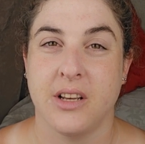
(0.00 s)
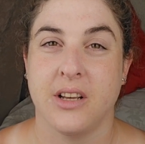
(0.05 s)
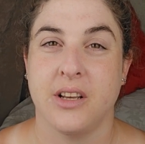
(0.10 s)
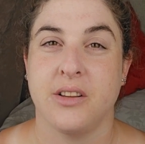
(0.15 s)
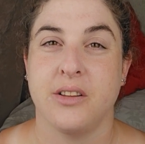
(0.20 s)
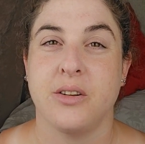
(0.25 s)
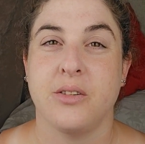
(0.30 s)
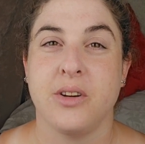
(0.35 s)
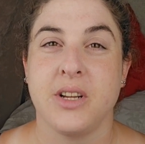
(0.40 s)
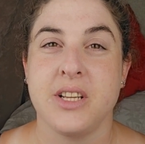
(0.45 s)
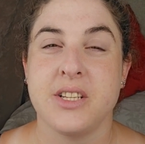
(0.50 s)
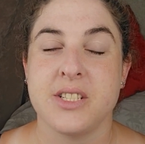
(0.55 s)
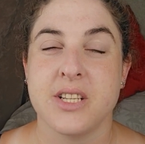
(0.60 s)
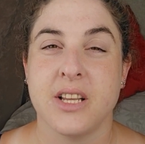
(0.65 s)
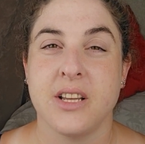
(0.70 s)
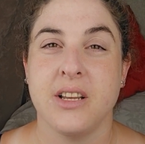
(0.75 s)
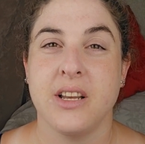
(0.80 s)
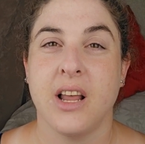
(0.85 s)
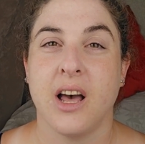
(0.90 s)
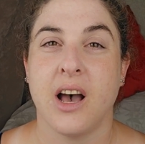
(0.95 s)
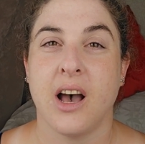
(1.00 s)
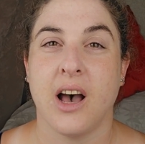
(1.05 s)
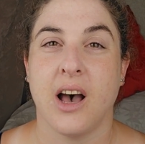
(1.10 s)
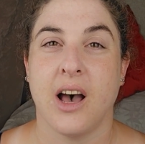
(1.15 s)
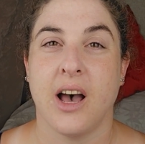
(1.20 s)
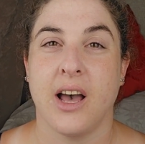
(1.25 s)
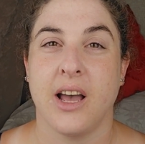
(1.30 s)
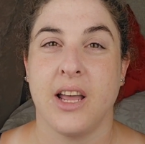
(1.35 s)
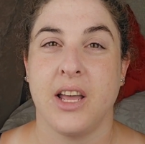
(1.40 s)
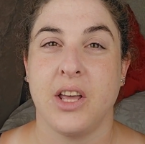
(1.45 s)
The reason
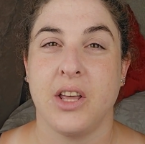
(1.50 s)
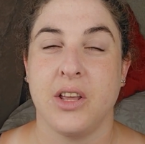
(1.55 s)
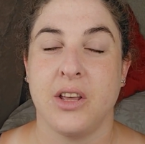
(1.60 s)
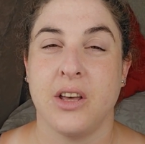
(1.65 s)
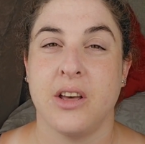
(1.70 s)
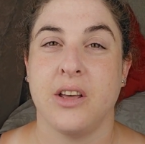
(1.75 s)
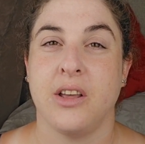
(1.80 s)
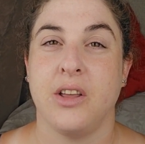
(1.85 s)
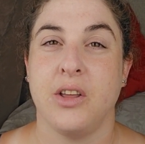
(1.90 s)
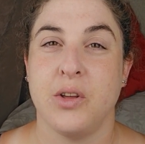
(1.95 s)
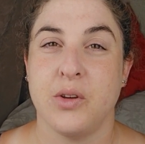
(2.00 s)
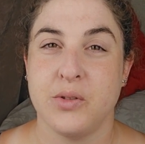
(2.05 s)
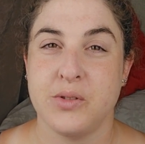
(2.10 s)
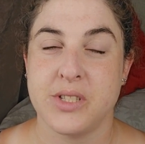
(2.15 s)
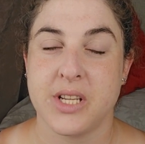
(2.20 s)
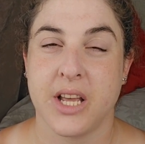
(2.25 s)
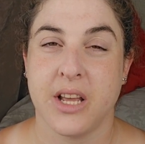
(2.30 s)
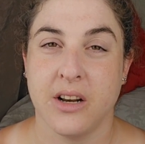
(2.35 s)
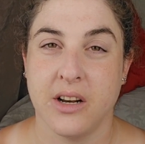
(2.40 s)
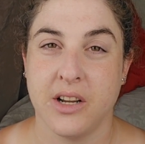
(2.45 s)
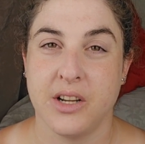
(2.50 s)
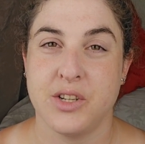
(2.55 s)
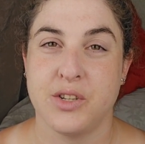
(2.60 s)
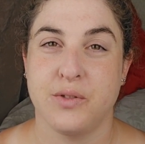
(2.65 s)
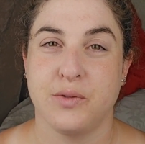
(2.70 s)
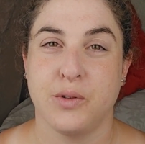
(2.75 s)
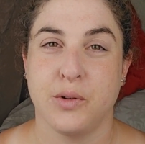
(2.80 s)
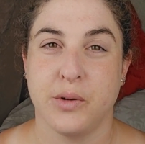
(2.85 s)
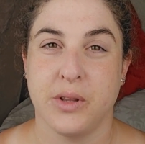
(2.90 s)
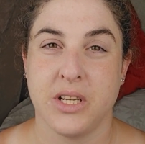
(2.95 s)
I use English
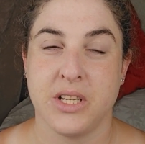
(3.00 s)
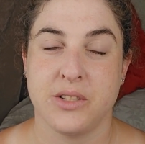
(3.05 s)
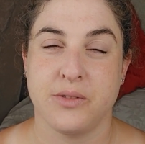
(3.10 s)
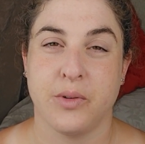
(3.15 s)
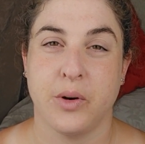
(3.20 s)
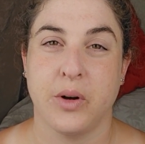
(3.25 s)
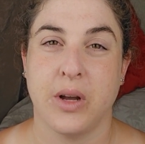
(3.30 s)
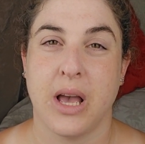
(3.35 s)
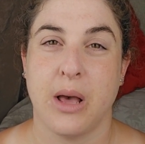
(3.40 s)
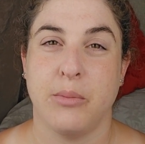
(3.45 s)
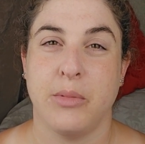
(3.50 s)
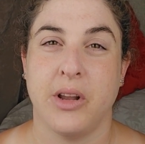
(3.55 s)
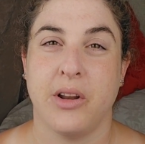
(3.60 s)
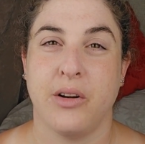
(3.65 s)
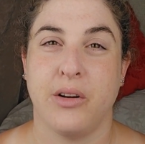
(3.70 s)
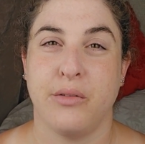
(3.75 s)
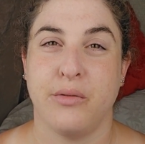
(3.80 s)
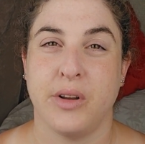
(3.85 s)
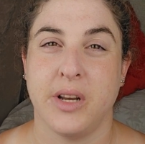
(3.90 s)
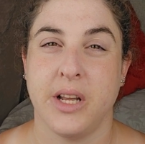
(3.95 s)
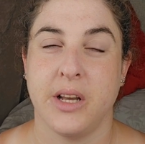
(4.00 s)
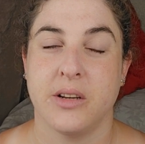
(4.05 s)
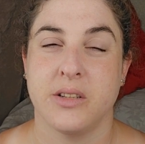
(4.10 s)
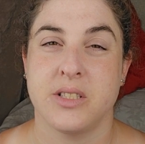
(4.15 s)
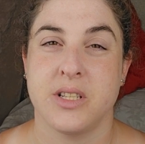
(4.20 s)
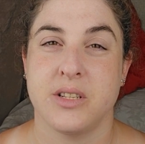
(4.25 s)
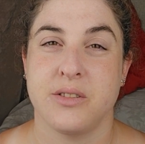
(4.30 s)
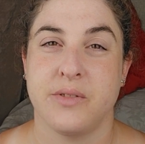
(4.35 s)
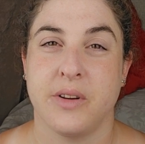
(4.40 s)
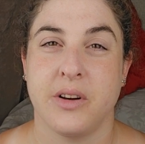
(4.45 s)
for these vocabulary videos
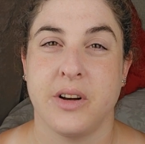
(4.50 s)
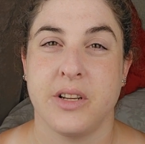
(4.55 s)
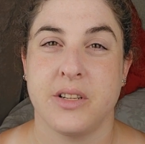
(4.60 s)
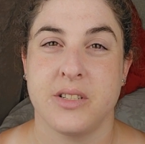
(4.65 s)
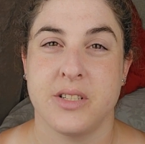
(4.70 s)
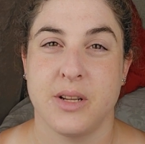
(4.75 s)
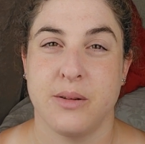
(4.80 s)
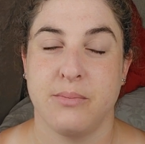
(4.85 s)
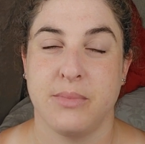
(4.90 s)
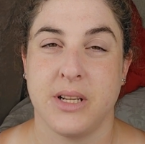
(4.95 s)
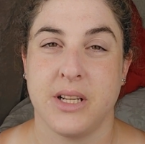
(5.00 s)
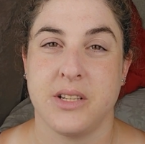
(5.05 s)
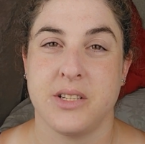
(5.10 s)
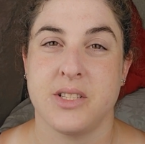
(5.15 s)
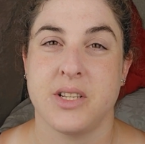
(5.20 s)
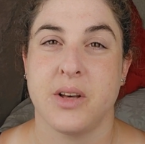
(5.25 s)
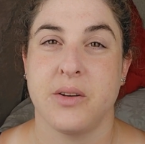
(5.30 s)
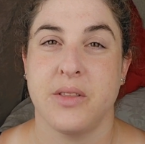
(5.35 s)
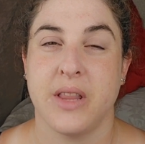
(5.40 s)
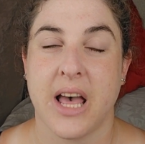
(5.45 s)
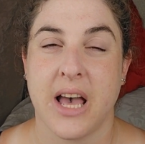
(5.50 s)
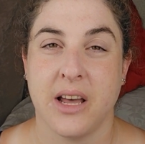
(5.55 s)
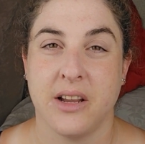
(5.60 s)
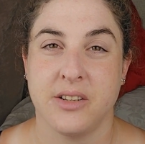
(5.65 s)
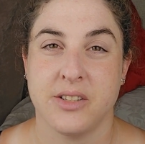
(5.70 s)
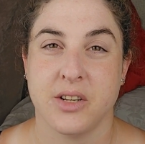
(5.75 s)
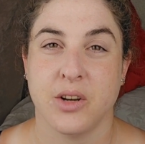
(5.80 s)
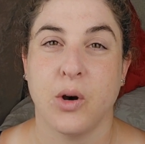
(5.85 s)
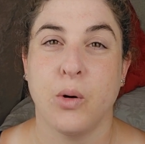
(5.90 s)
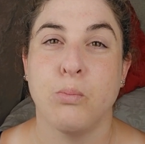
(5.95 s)
is very simply so that
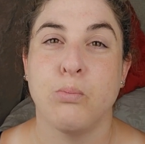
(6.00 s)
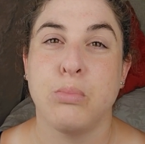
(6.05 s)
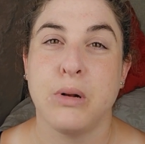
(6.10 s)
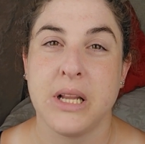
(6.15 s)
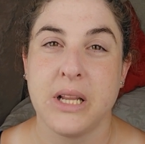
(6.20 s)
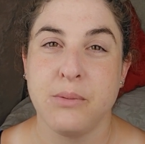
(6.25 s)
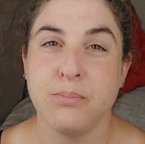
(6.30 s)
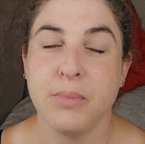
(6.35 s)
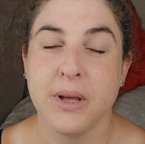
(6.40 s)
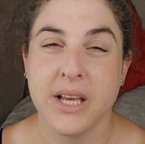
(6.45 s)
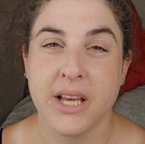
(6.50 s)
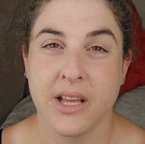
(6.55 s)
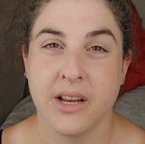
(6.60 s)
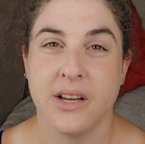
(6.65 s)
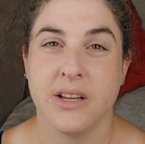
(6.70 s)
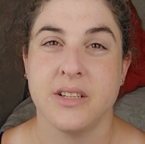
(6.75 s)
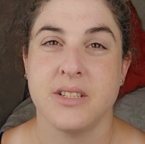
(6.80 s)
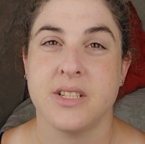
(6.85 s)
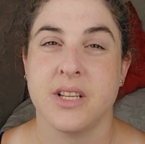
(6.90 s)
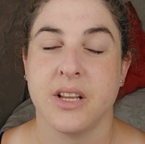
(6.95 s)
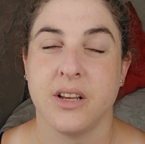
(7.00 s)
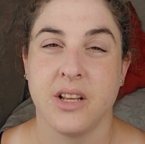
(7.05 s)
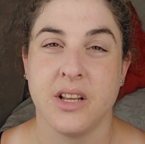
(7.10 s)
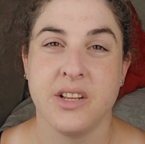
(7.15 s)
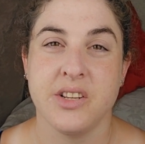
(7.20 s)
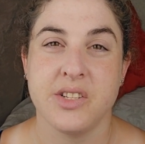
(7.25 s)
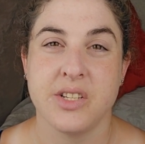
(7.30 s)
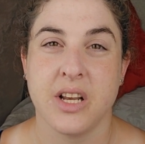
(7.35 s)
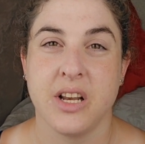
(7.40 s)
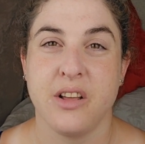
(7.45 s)
complete beginners can
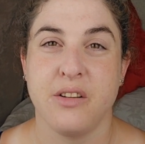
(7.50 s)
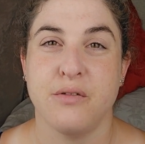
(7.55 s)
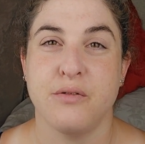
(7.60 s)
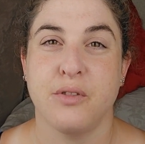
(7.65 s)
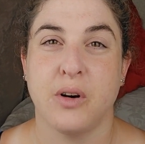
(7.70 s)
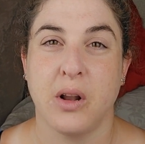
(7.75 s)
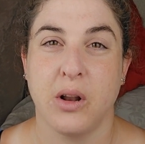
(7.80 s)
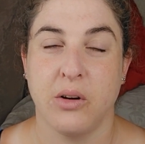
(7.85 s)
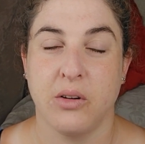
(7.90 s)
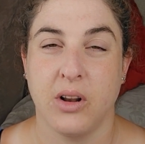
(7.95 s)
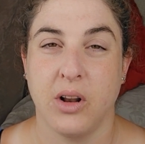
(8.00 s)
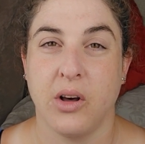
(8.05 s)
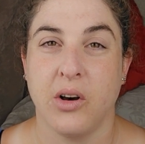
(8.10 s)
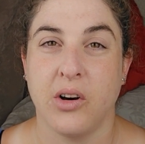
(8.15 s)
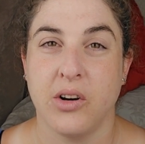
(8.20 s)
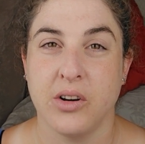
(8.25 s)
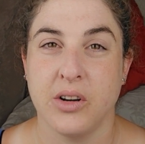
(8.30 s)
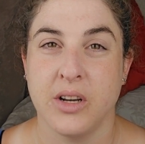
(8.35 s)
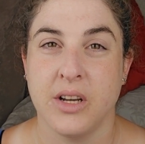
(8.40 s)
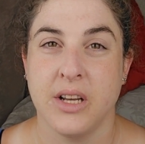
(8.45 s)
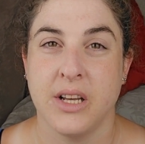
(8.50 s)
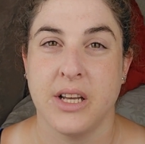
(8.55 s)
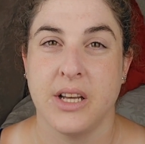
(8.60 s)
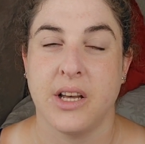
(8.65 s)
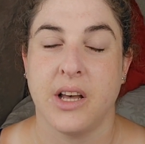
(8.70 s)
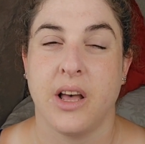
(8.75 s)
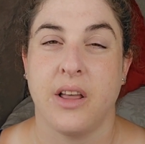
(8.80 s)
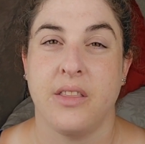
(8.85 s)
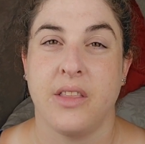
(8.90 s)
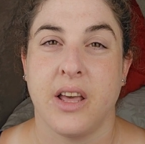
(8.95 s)
easily follow along
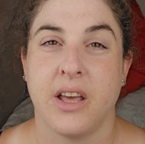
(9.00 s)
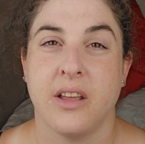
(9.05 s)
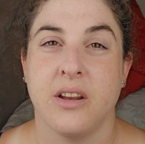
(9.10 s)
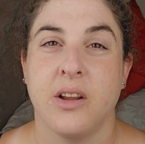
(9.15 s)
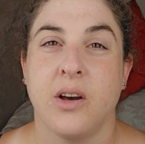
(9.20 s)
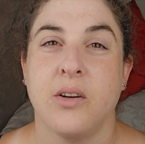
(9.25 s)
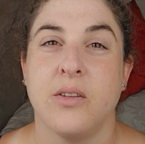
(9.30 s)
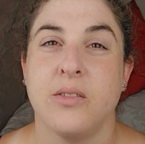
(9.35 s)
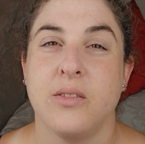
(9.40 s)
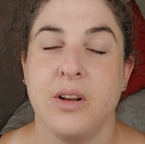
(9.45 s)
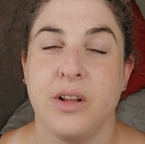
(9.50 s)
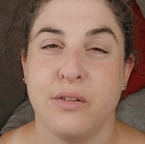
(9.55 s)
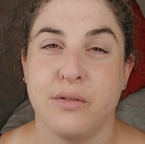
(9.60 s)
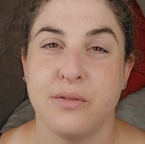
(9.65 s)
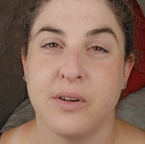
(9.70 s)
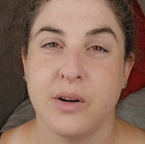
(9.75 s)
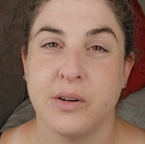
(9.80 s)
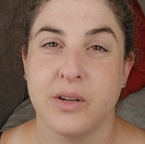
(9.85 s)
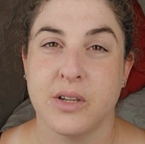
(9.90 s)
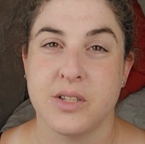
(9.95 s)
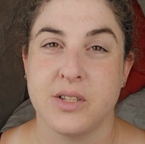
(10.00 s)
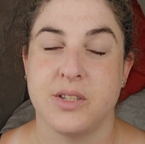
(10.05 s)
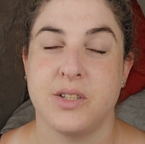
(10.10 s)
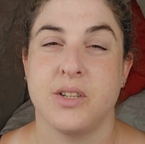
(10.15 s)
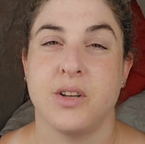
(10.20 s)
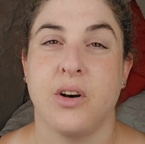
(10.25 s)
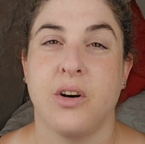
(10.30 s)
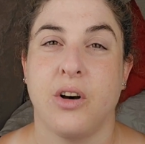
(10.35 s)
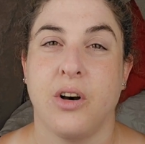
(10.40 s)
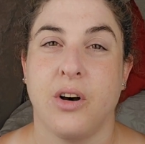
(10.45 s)
and they can only focus
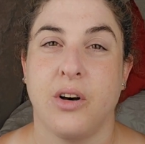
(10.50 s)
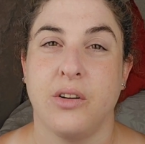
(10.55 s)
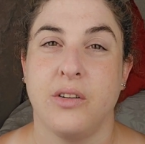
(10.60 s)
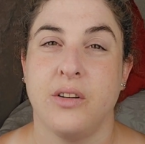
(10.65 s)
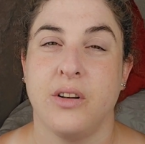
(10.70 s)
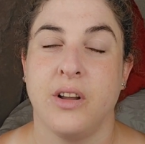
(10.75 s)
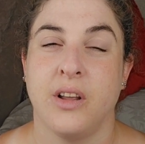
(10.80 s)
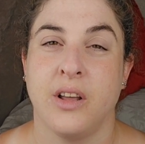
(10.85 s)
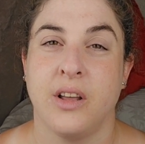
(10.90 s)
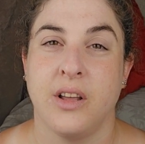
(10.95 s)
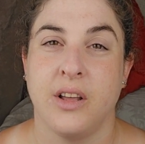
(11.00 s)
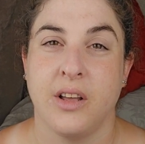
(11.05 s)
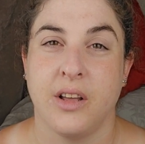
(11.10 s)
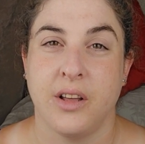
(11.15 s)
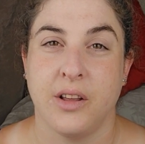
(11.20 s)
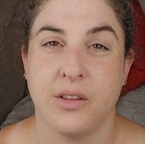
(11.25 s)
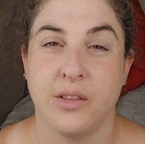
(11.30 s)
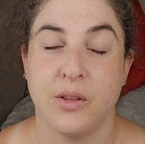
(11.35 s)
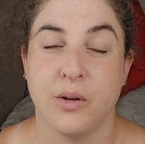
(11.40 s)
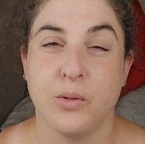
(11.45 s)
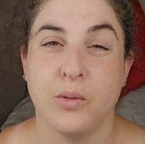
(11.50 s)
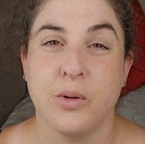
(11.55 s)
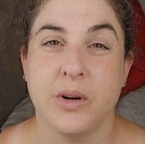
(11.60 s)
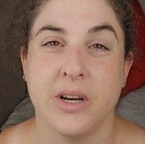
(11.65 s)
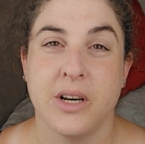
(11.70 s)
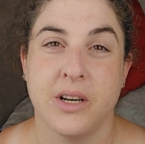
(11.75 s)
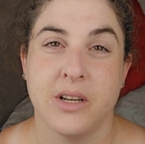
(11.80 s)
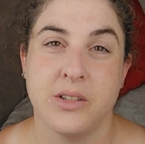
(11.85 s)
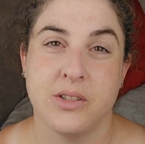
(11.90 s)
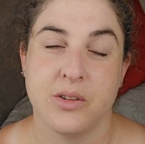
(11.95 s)
on the
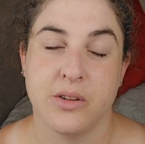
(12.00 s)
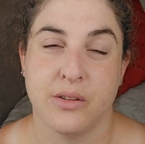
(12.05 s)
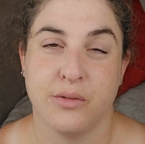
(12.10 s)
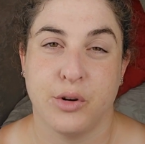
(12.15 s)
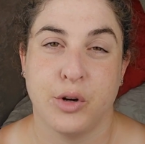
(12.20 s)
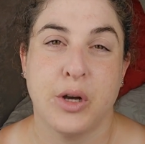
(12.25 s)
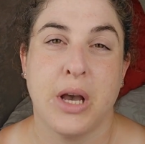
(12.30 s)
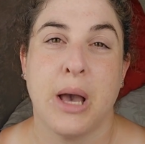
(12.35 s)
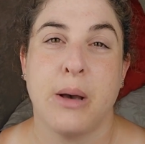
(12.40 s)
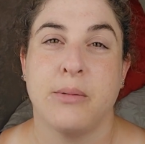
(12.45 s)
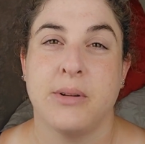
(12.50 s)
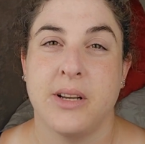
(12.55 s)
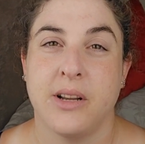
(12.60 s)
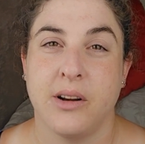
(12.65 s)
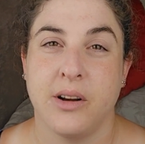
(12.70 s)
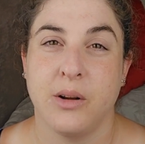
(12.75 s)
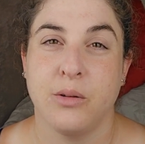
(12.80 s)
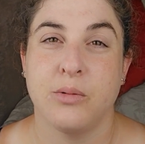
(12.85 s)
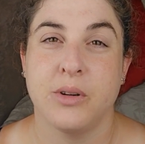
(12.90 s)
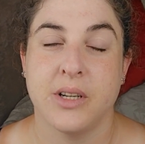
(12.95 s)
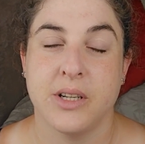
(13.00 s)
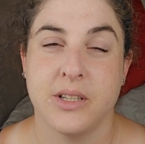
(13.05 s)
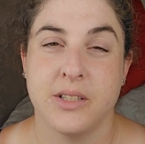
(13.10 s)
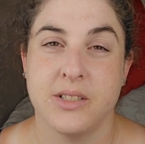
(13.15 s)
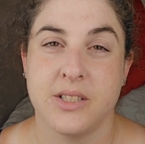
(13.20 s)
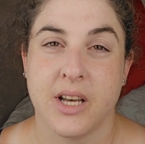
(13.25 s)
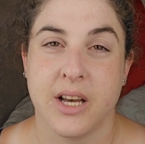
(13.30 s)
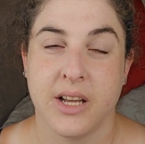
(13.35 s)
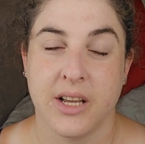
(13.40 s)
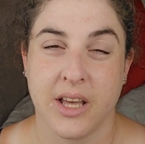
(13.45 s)
words or the vocabulary words
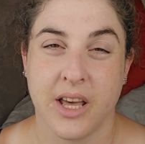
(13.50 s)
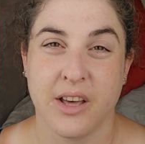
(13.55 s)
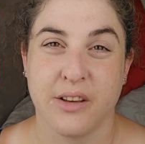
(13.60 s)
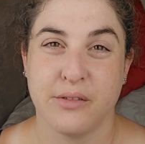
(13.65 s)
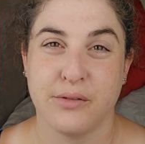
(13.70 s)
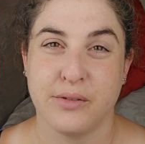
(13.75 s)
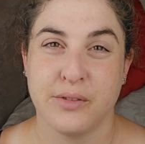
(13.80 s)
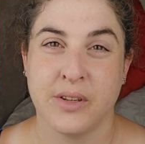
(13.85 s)
I give.